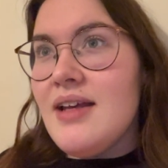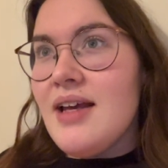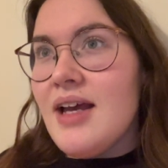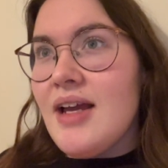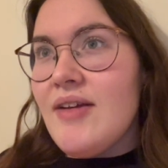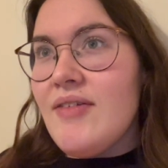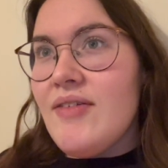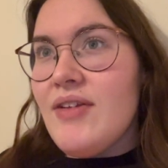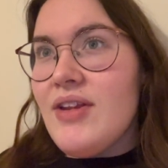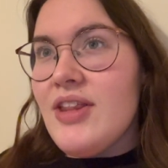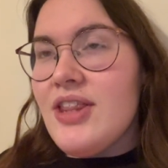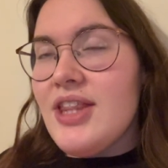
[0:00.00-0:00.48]

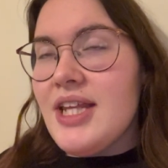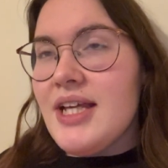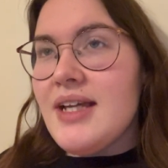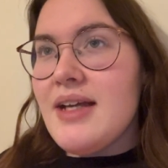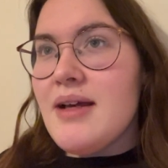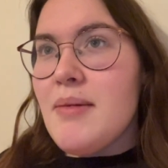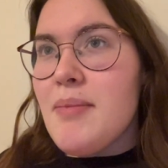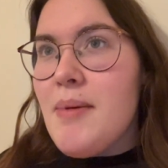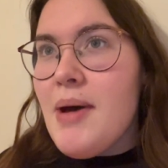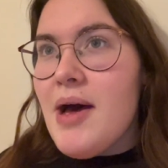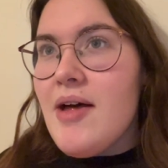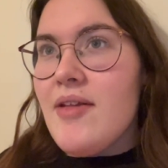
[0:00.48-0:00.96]
If you
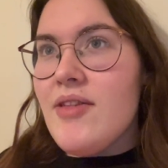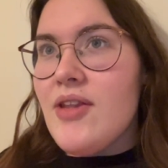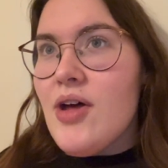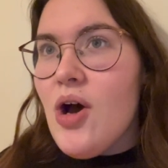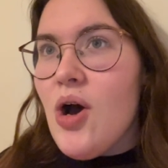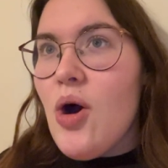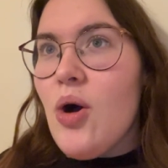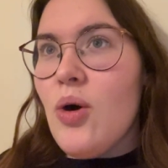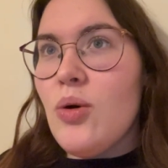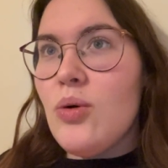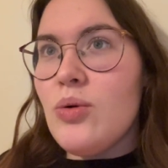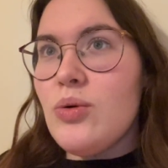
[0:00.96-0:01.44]
think about the
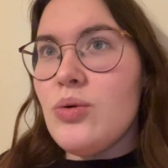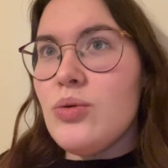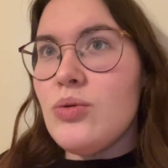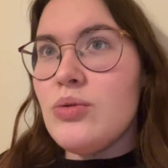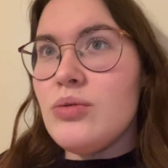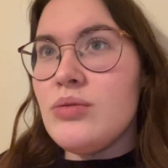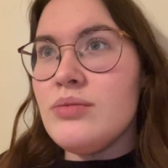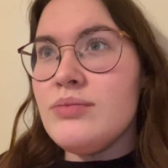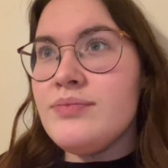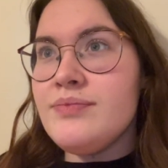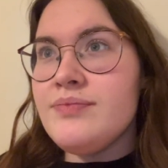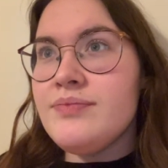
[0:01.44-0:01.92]

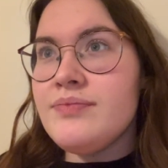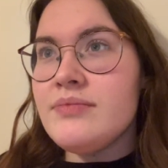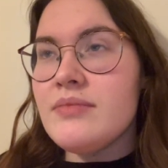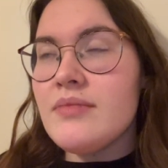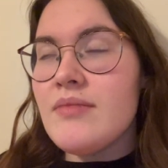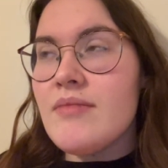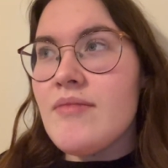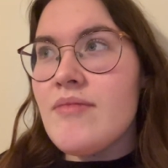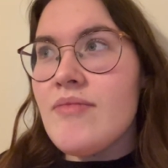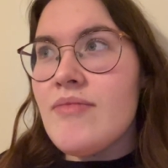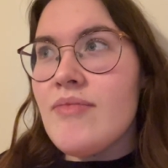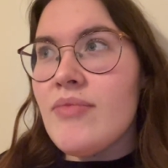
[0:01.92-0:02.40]
whole
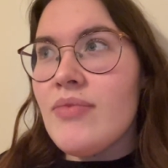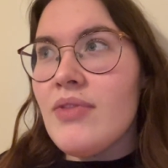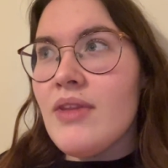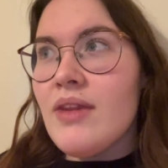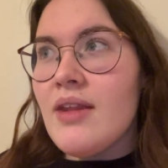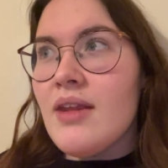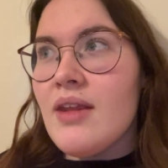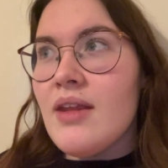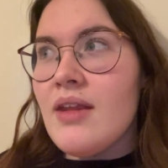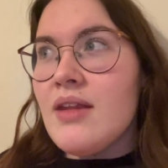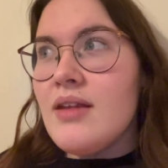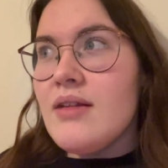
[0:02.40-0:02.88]

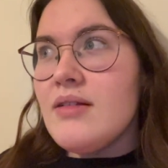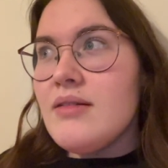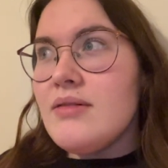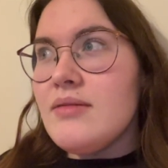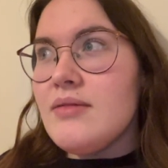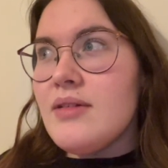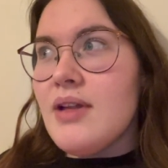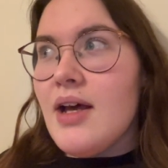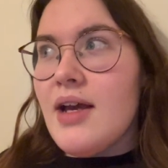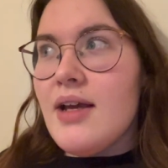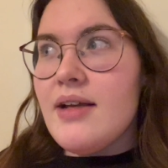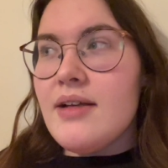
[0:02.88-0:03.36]

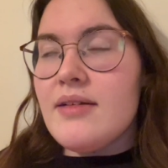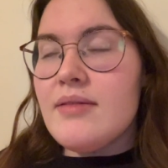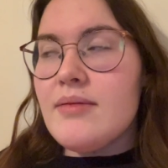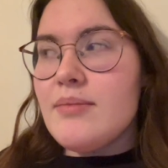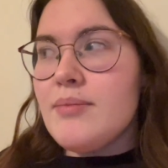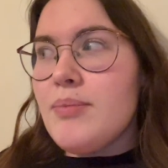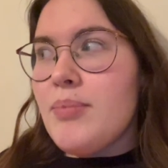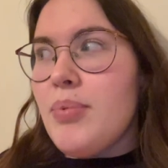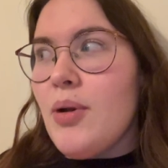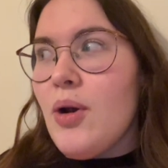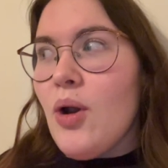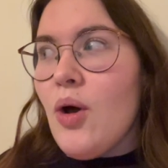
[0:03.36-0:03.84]
like
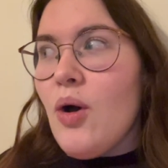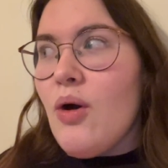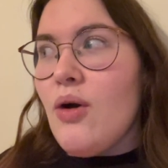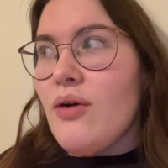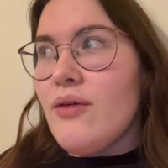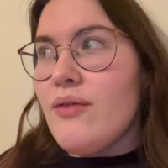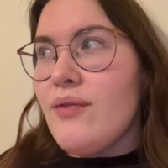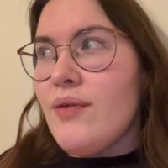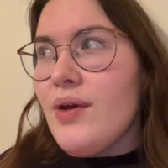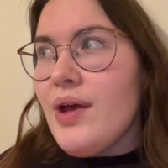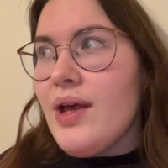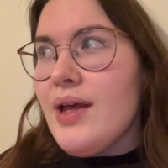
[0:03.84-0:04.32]
plot
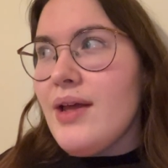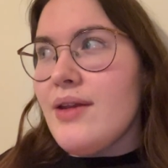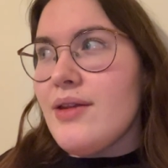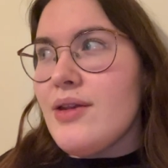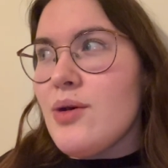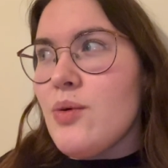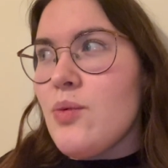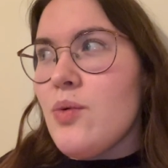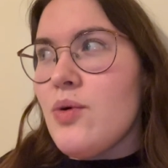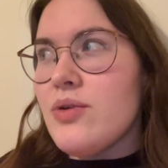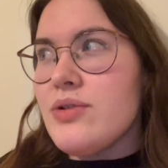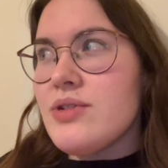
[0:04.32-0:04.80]
of it,
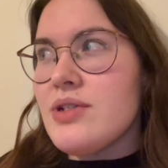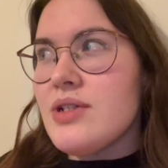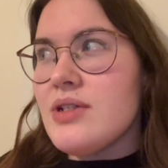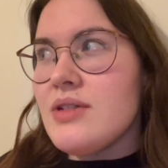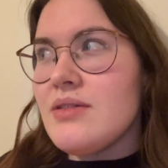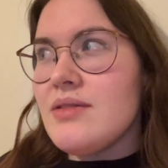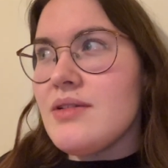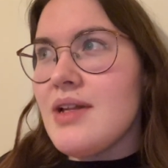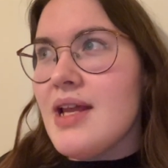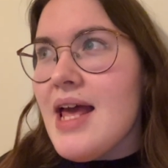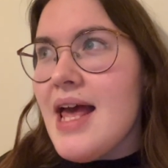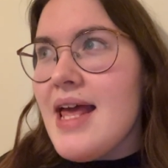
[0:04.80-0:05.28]
there
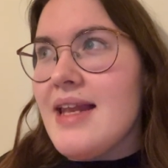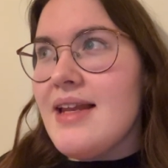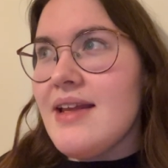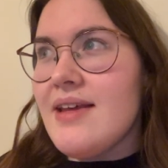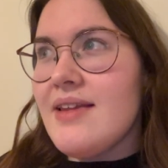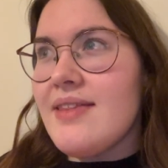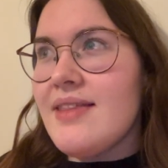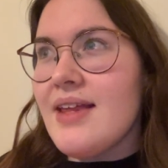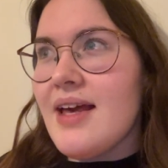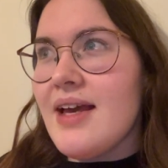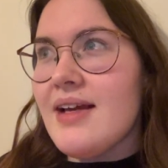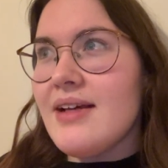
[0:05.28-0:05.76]
wasn't
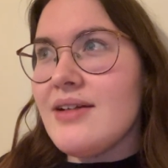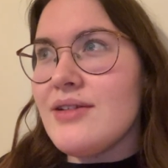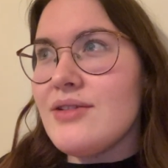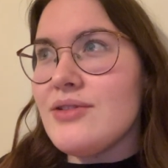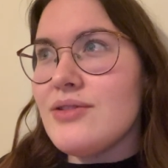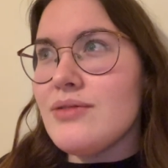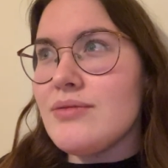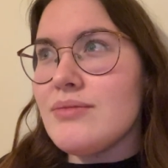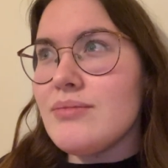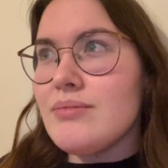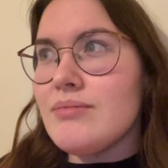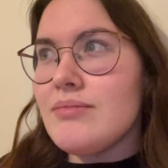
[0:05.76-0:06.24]

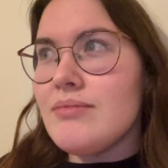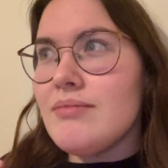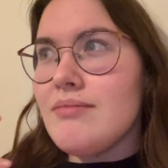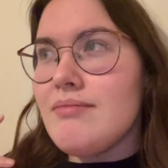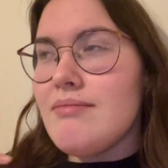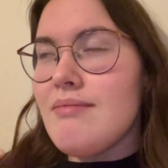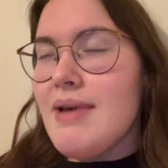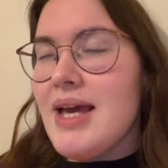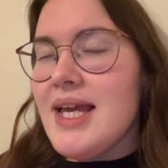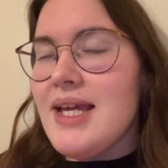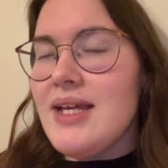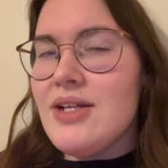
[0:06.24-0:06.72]
anything
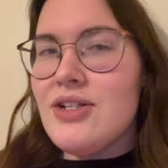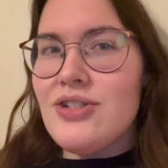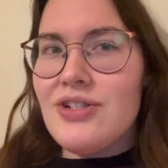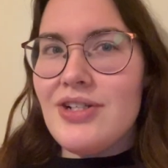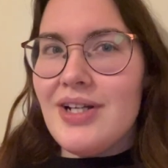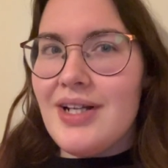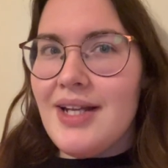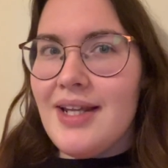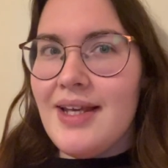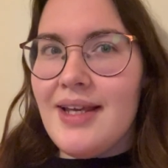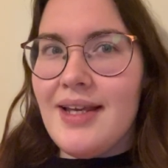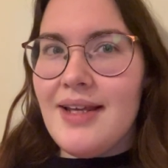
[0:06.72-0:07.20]

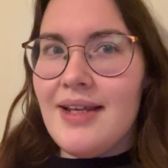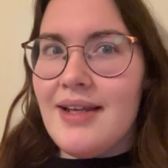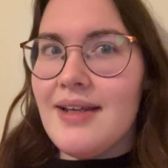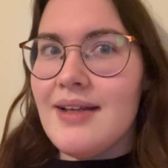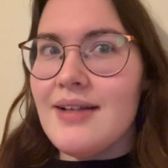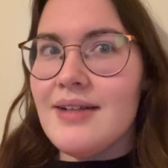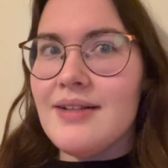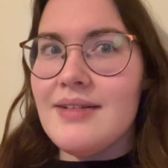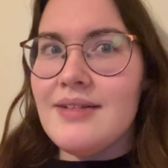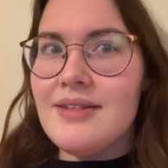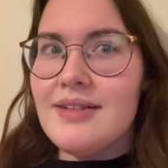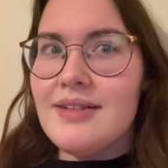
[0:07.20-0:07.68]
majorly